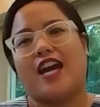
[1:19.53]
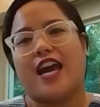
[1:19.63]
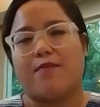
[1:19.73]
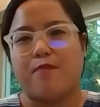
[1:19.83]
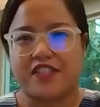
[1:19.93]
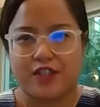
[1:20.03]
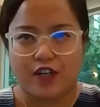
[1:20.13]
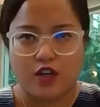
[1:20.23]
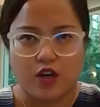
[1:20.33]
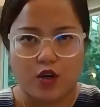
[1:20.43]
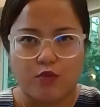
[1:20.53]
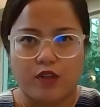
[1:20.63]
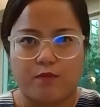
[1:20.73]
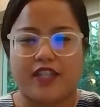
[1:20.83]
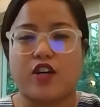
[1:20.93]
Ambassador Ko will
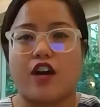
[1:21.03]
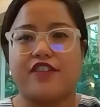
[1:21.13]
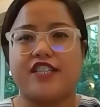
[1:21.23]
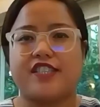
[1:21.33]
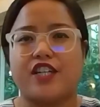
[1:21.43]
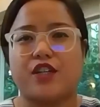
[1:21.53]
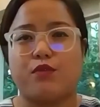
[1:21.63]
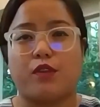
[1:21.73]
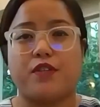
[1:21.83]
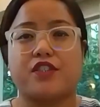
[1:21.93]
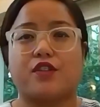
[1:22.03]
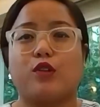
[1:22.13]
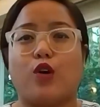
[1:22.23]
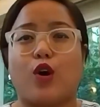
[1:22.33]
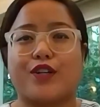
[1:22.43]
be in conversation with Mr.
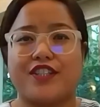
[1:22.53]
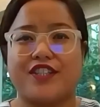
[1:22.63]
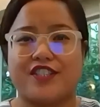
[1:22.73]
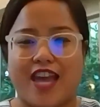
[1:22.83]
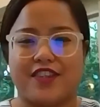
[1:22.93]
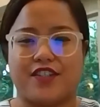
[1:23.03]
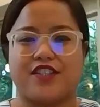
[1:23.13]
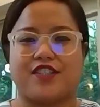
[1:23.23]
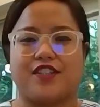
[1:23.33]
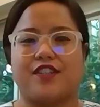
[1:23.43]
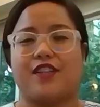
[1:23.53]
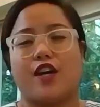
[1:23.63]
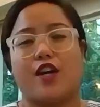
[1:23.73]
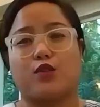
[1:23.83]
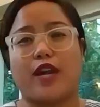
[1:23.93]
Lawrence Anderson,
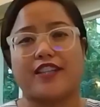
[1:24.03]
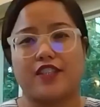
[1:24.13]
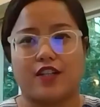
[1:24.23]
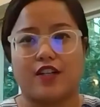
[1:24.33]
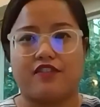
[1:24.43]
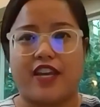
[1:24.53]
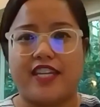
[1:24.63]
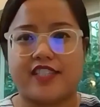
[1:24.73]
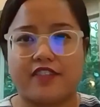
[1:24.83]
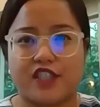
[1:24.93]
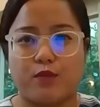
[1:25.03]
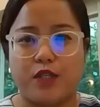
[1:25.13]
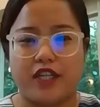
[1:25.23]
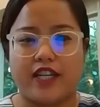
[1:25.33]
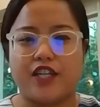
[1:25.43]
Director of ASEF's
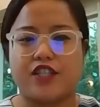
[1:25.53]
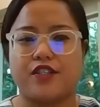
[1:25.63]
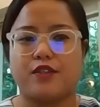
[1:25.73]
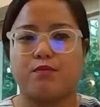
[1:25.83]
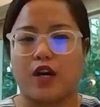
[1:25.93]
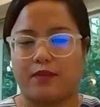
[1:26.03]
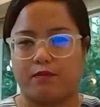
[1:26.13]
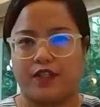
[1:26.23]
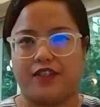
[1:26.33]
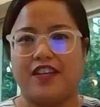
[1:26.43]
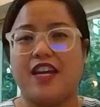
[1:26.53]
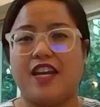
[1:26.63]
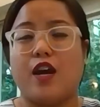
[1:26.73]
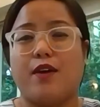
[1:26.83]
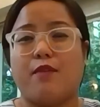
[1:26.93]
Communications Department.
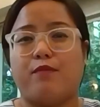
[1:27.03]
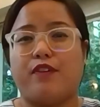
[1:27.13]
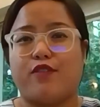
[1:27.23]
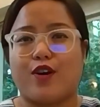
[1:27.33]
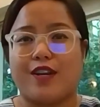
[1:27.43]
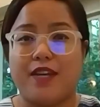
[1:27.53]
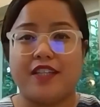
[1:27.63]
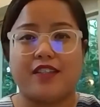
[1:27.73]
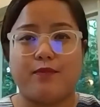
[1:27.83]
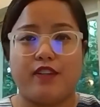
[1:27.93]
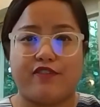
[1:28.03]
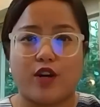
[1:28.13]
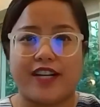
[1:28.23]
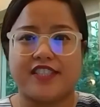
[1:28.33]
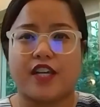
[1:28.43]
Immediately
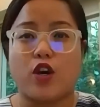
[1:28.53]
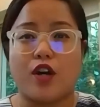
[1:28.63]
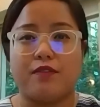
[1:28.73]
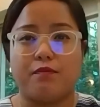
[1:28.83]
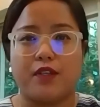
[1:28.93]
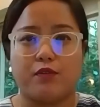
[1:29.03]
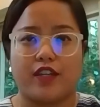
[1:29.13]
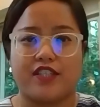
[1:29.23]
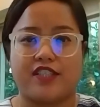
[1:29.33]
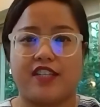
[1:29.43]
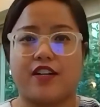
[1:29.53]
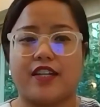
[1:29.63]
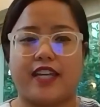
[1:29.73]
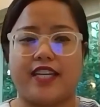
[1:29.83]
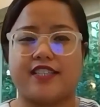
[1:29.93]
before his secondment with us here at
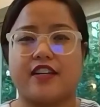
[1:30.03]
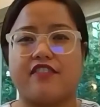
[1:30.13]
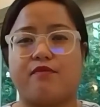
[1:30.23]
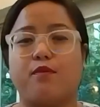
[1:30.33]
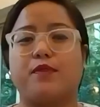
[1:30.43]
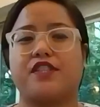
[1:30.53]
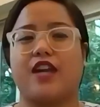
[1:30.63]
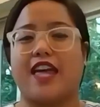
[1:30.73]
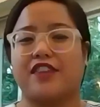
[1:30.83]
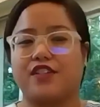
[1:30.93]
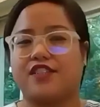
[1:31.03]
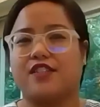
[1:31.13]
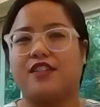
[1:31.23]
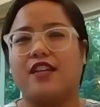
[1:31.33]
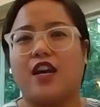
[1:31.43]
ASEF, Mr.
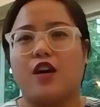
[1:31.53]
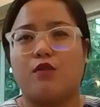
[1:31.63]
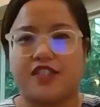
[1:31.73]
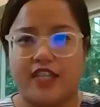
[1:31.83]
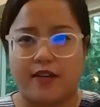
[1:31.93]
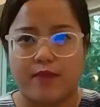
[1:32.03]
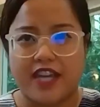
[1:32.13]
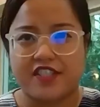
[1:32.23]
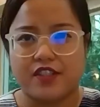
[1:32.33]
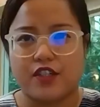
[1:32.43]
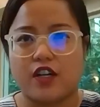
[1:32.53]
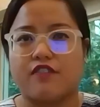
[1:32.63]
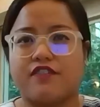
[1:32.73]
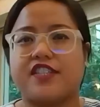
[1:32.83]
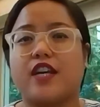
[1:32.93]
Anderson was the Ambassador
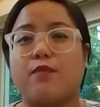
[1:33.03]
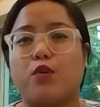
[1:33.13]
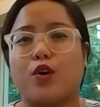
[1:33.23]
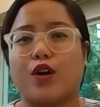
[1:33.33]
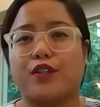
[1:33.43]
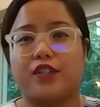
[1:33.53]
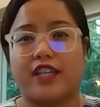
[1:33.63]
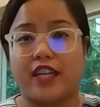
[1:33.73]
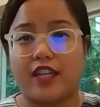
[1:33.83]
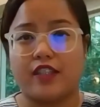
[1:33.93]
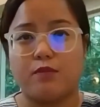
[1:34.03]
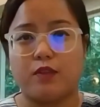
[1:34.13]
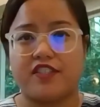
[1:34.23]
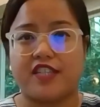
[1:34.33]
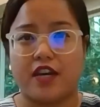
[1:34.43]
of Singapore to the Kingdom
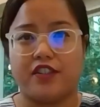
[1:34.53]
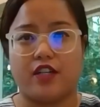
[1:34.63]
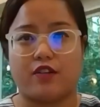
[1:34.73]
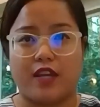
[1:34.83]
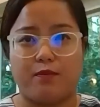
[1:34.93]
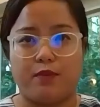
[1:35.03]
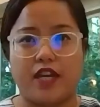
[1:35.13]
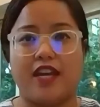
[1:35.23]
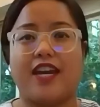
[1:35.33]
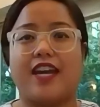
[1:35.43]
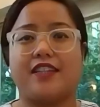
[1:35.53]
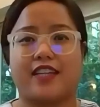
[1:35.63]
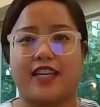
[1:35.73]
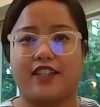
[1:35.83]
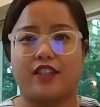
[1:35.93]
of Saudi Arabia and the
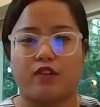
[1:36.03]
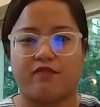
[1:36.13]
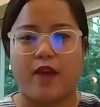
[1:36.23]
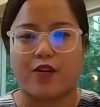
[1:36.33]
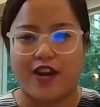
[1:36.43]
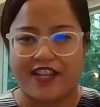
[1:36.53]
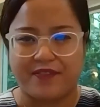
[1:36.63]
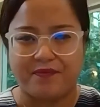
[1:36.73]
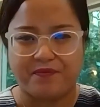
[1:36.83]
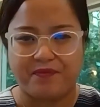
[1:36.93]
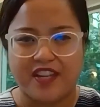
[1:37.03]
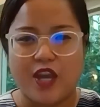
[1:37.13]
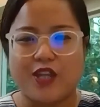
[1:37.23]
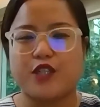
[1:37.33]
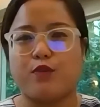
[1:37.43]
Kingdom of Bahrain.
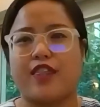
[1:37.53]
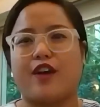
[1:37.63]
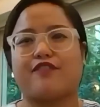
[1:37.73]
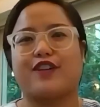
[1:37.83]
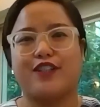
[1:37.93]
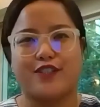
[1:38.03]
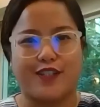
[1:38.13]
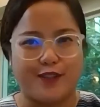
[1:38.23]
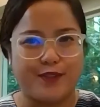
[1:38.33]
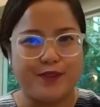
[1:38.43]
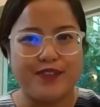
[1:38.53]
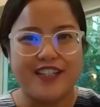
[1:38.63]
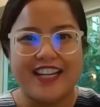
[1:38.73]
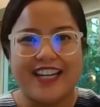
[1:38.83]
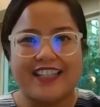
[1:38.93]
So without further ado,
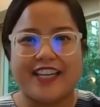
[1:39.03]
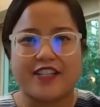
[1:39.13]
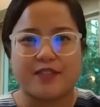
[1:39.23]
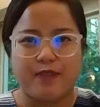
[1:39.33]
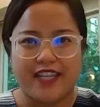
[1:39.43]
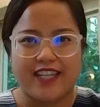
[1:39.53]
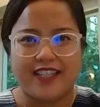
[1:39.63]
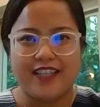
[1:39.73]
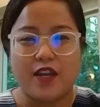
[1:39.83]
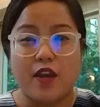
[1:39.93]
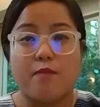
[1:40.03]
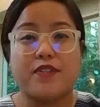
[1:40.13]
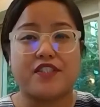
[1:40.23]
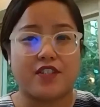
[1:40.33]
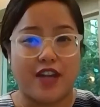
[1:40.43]
let us begin.
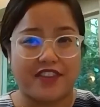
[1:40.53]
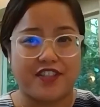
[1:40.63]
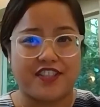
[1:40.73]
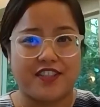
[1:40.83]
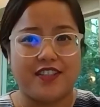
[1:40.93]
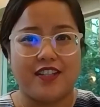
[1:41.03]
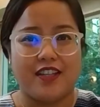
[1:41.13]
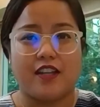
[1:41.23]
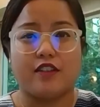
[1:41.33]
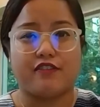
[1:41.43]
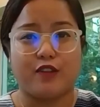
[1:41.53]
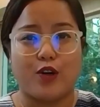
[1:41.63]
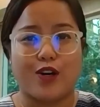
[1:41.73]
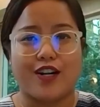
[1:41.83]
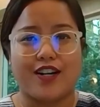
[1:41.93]
Mr. Anderson, the
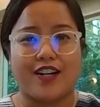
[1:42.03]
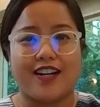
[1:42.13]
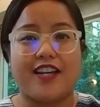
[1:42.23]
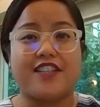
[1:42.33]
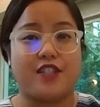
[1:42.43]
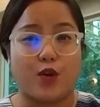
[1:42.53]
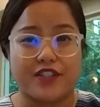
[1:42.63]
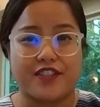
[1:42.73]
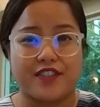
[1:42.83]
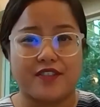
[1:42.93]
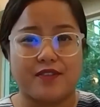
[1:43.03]
floor is yours.